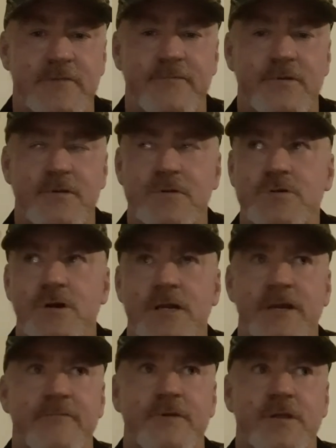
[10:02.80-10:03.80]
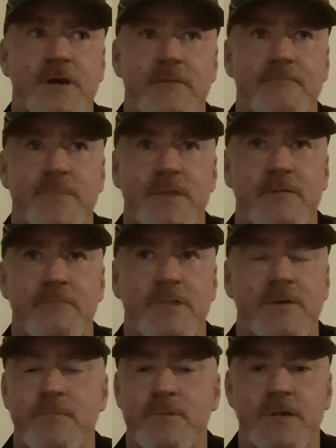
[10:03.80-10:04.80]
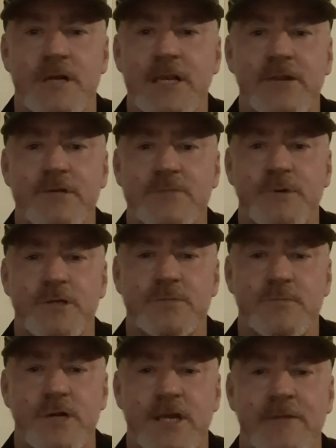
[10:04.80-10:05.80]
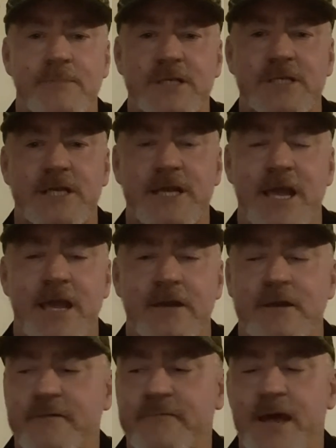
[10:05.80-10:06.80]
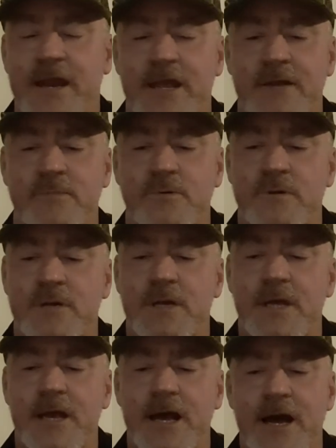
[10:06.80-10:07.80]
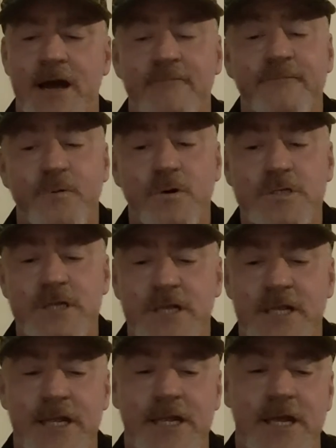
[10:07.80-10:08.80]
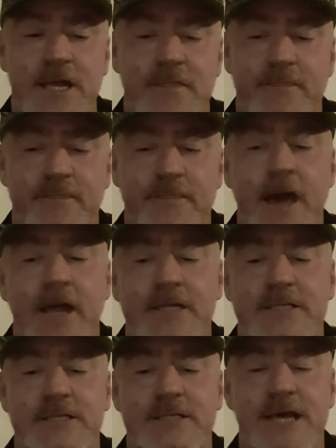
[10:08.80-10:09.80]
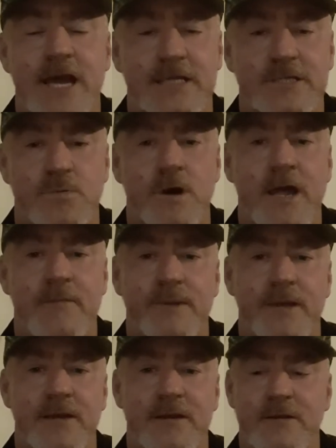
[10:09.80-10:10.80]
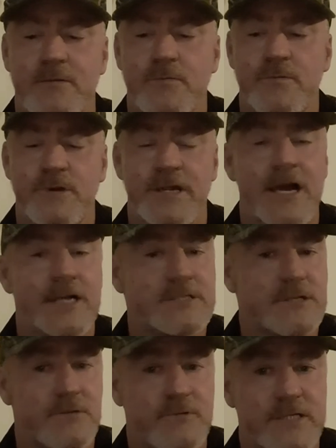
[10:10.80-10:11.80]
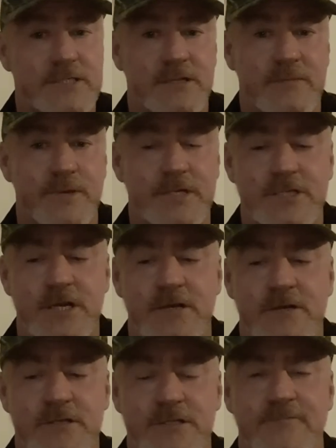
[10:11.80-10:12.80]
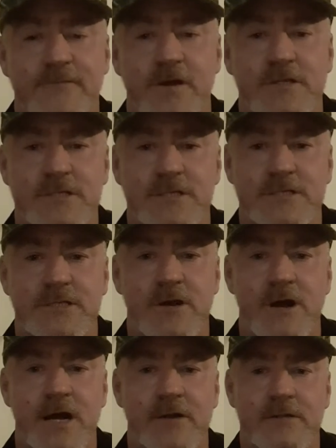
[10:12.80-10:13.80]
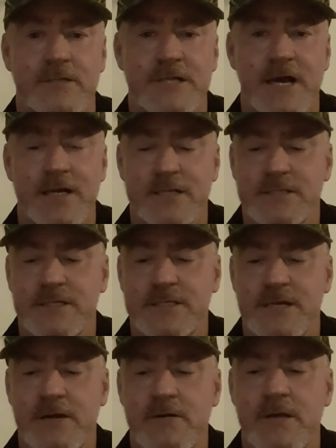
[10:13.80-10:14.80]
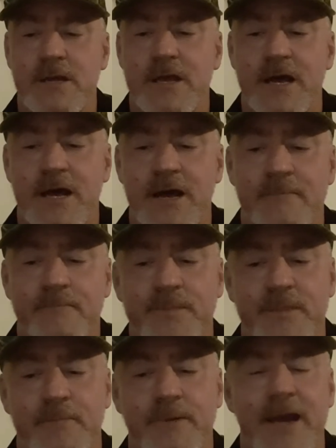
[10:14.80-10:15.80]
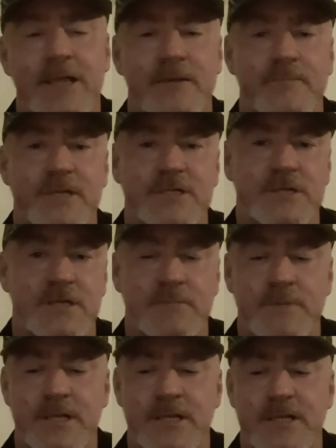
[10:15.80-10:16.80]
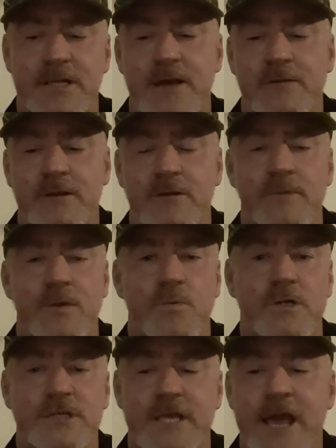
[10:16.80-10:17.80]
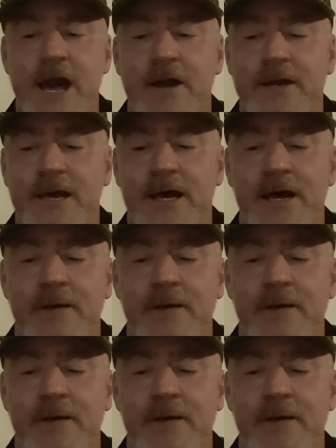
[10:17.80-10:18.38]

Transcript: to give you the clearest possible image it can of that animal. Unfortunately, that takes away a bit with regards to the rest of the picture because it's focusing so hard on the target detail. The back of the picture can become a little bit washed out